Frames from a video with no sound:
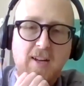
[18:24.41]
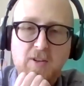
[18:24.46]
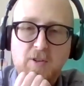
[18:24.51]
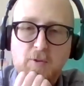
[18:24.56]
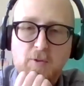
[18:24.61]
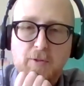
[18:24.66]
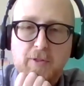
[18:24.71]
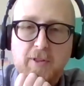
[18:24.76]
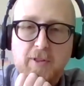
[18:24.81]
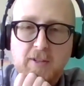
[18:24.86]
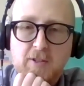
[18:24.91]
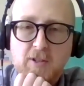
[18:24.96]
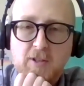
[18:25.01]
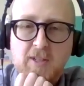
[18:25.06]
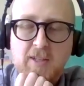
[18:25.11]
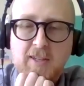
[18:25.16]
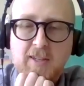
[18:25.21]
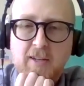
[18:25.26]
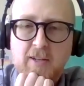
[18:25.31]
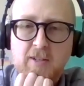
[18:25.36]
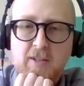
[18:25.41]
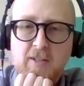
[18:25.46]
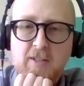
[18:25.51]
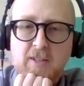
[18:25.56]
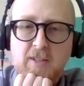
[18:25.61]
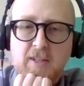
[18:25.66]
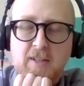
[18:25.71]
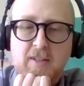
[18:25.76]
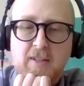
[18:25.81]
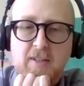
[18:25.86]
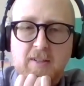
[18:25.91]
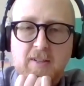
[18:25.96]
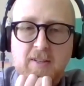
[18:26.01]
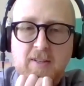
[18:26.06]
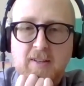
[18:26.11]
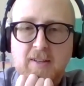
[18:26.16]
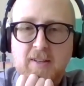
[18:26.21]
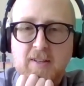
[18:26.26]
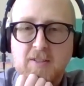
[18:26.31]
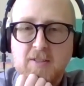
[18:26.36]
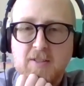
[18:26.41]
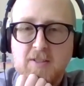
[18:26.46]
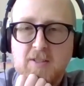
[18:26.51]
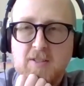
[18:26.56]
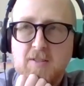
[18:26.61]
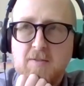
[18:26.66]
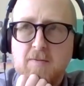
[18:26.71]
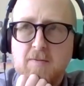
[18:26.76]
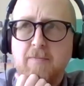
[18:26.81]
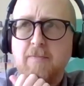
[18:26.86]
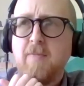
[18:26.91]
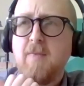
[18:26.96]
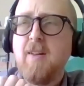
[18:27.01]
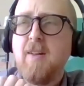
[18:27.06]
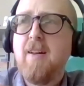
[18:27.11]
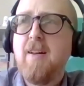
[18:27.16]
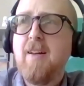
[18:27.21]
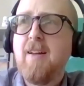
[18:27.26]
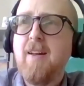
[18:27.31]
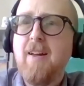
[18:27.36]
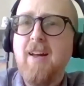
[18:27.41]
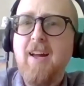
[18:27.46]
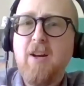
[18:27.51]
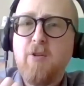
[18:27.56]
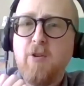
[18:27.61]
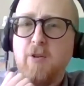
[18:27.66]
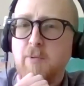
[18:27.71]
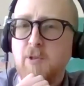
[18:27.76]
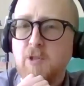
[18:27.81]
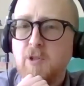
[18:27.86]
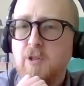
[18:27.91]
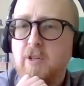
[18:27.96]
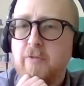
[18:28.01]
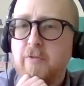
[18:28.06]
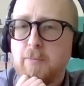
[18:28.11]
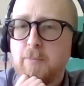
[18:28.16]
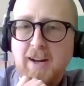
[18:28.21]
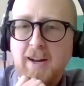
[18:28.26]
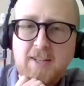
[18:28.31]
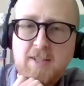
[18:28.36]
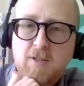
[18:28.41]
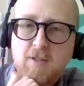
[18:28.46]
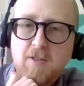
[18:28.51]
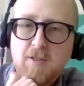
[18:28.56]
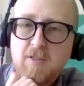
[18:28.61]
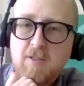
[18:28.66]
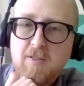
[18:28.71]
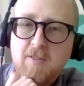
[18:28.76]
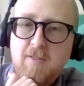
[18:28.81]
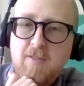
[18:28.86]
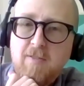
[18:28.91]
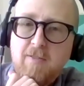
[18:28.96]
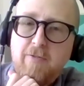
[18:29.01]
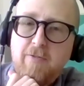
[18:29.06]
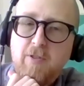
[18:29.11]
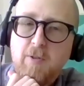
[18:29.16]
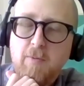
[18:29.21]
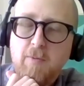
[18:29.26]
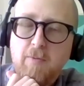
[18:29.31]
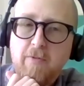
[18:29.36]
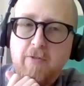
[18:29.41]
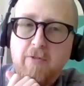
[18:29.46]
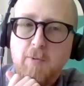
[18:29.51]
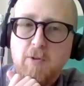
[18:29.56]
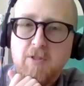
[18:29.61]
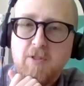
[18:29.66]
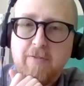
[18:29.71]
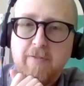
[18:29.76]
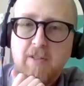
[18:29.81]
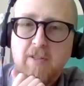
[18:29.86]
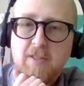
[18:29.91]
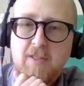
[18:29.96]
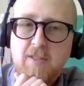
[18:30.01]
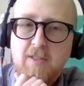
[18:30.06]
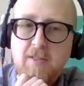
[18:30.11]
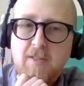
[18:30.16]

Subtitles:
I don't think cookie cutter is equitable or even practical for most of us.